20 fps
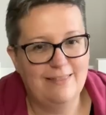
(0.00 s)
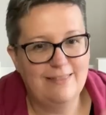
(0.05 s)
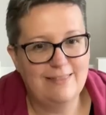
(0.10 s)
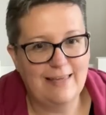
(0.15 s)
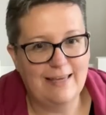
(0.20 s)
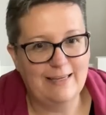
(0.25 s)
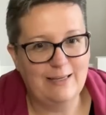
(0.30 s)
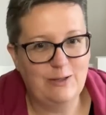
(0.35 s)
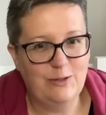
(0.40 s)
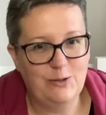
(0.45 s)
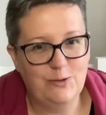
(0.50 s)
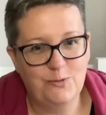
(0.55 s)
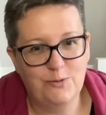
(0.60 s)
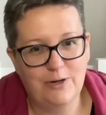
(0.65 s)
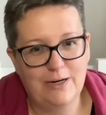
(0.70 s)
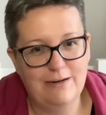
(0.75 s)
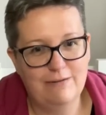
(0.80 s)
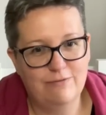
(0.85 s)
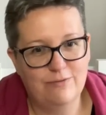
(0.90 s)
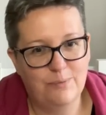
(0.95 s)
thank you,
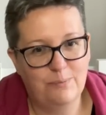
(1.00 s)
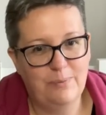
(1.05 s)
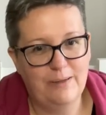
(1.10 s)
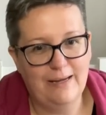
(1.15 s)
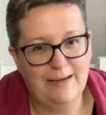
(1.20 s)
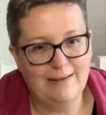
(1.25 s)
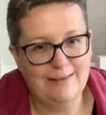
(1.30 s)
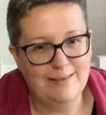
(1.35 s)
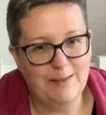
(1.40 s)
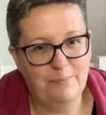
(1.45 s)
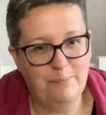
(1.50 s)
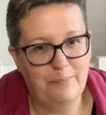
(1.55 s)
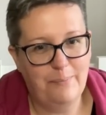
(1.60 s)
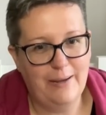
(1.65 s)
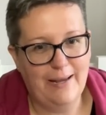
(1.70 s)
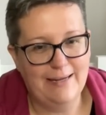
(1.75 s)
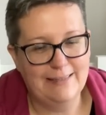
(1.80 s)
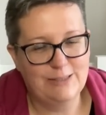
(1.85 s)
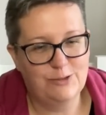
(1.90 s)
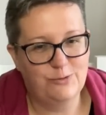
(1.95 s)
Noreen, for being the
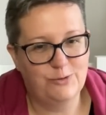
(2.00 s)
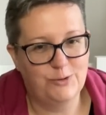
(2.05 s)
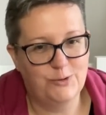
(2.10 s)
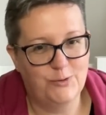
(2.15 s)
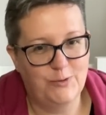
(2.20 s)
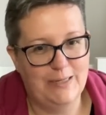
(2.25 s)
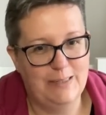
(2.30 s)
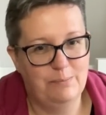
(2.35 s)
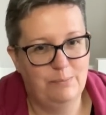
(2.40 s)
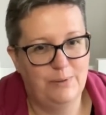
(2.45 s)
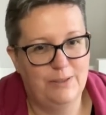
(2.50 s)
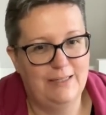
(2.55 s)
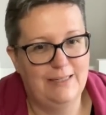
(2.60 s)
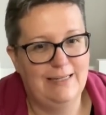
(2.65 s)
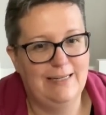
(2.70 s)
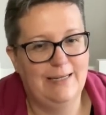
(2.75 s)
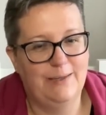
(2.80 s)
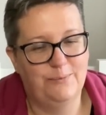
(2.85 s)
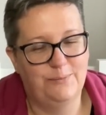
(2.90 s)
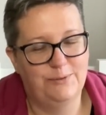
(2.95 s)
best retreat
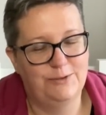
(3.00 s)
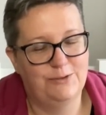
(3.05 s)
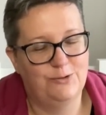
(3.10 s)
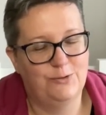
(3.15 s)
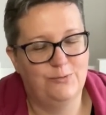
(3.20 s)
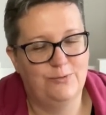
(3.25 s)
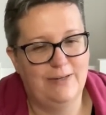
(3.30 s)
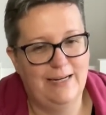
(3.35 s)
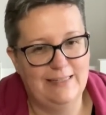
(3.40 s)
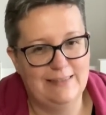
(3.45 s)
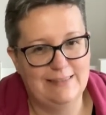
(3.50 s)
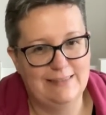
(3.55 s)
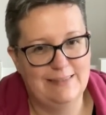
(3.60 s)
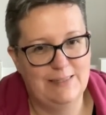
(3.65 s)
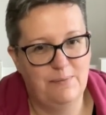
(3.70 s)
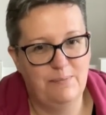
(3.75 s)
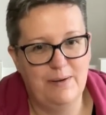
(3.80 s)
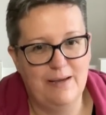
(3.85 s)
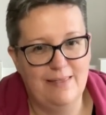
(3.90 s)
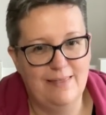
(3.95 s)
buddy. It was great to
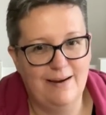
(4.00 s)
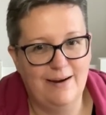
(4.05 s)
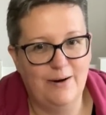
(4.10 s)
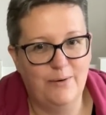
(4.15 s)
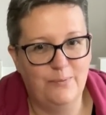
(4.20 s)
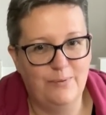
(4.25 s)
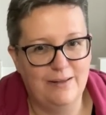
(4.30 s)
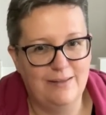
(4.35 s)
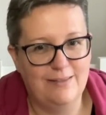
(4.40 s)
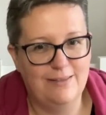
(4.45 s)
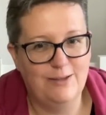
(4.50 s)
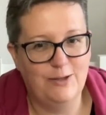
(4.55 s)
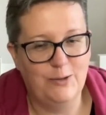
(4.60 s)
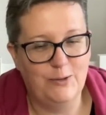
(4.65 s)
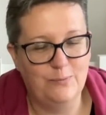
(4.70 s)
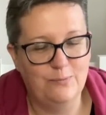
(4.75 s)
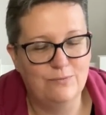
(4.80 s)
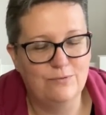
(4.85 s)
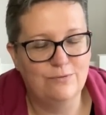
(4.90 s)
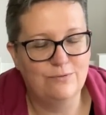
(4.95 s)
be there with
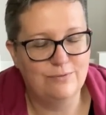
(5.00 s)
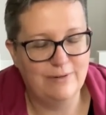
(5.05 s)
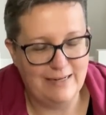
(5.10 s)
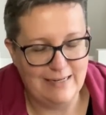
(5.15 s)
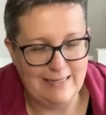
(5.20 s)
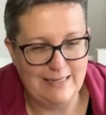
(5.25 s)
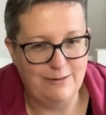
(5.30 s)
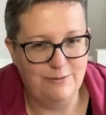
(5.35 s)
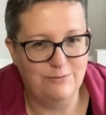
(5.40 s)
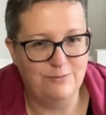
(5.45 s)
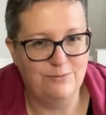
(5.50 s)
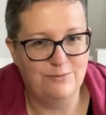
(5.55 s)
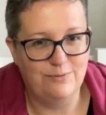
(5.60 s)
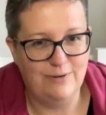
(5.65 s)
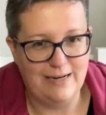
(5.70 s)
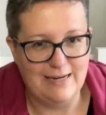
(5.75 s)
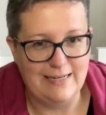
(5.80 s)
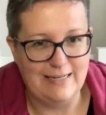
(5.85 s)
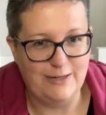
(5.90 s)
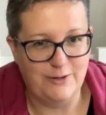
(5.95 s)
you. Really,
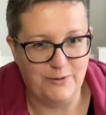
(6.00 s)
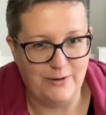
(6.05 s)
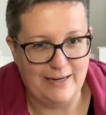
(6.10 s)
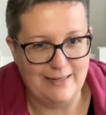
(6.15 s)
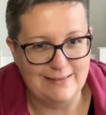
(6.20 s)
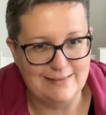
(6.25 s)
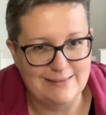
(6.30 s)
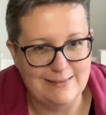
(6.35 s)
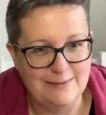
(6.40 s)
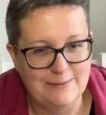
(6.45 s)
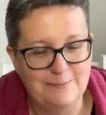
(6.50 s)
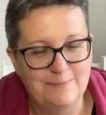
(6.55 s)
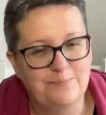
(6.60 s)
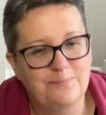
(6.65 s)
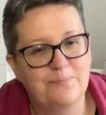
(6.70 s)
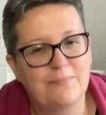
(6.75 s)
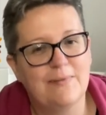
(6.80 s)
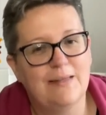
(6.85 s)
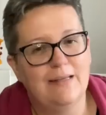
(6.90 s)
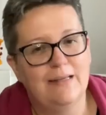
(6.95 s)
really great.
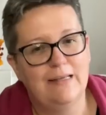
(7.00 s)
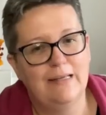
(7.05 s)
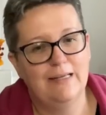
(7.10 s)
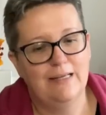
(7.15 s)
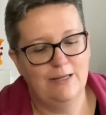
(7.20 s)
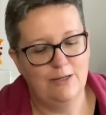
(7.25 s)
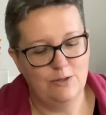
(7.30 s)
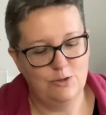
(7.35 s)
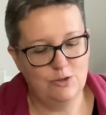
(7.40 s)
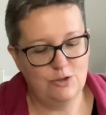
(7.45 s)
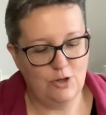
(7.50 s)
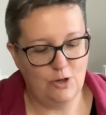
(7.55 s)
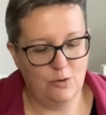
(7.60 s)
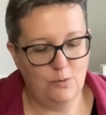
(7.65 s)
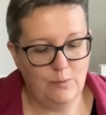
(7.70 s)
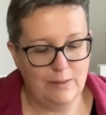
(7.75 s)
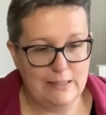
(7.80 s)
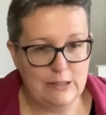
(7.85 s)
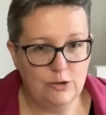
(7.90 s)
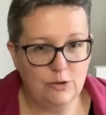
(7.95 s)
So
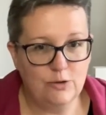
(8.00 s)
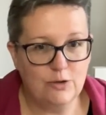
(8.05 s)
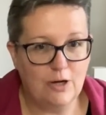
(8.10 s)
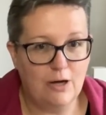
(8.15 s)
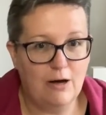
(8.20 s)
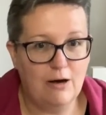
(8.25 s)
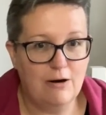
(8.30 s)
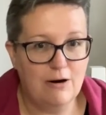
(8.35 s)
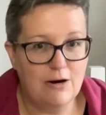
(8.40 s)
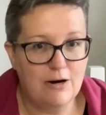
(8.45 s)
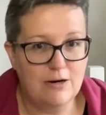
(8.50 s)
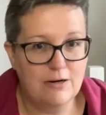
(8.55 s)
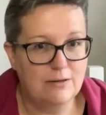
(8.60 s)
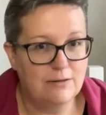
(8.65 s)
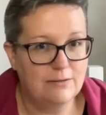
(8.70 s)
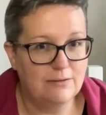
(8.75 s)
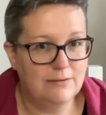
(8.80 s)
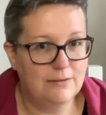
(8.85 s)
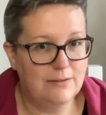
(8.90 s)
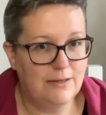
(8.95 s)
we took
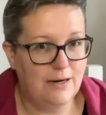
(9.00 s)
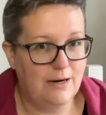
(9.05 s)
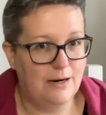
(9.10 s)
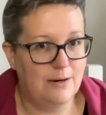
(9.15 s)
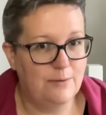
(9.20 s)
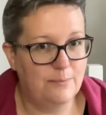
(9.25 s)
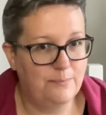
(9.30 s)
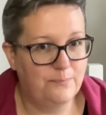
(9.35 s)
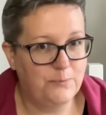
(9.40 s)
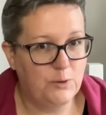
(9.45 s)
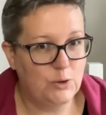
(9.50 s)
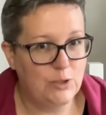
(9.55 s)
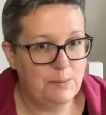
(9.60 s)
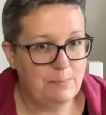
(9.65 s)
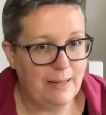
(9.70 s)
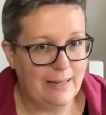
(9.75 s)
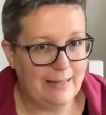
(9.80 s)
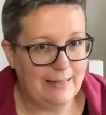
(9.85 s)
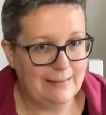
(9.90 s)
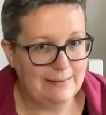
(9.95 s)
our goodie
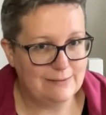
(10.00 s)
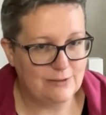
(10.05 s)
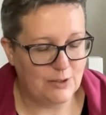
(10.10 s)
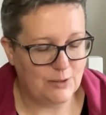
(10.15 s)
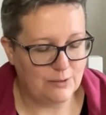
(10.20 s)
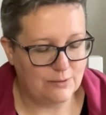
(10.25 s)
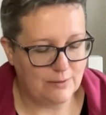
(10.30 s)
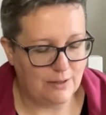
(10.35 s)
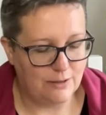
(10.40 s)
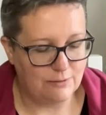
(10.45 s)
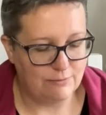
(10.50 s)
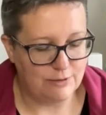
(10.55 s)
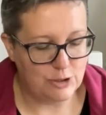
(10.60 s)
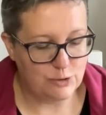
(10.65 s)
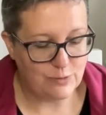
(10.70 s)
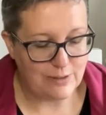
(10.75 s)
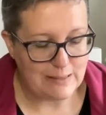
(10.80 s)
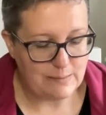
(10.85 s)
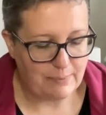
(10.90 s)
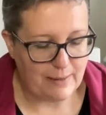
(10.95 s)
bags, our
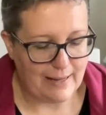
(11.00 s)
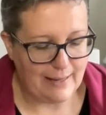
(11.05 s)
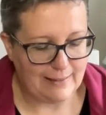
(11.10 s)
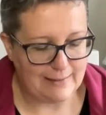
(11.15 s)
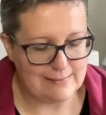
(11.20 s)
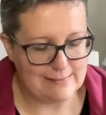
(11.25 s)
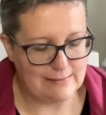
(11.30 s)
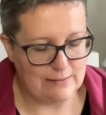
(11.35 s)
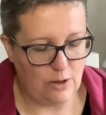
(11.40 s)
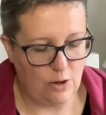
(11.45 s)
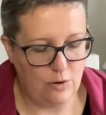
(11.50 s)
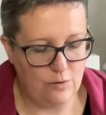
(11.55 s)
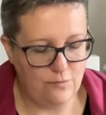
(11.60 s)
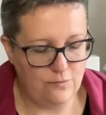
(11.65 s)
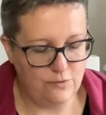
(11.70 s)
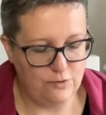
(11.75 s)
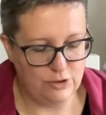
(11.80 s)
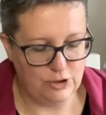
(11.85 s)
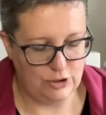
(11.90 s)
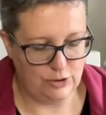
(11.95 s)
retreat packs
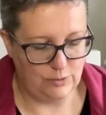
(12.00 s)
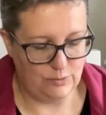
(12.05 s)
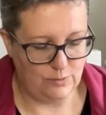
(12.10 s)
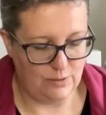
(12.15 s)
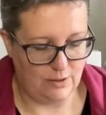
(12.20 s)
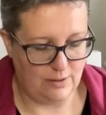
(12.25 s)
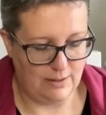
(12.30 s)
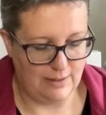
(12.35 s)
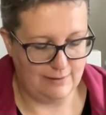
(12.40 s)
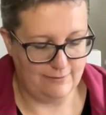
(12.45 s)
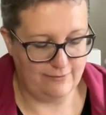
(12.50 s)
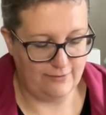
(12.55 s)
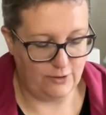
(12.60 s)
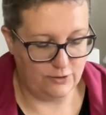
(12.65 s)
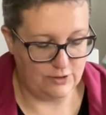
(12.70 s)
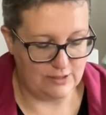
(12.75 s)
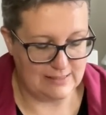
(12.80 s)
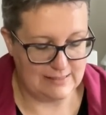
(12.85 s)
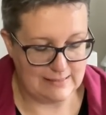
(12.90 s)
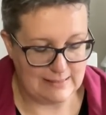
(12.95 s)
over to and found
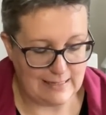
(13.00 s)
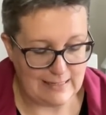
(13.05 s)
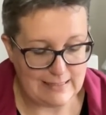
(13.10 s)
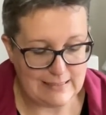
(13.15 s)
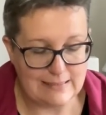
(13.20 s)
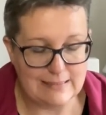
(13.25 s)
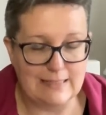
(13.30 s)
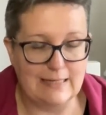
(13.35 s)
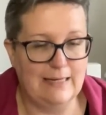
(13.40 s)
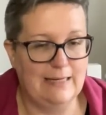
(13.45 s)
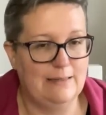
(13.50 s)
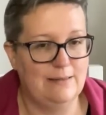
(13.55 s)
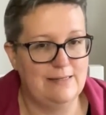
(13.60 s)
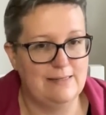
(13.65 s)
a seat and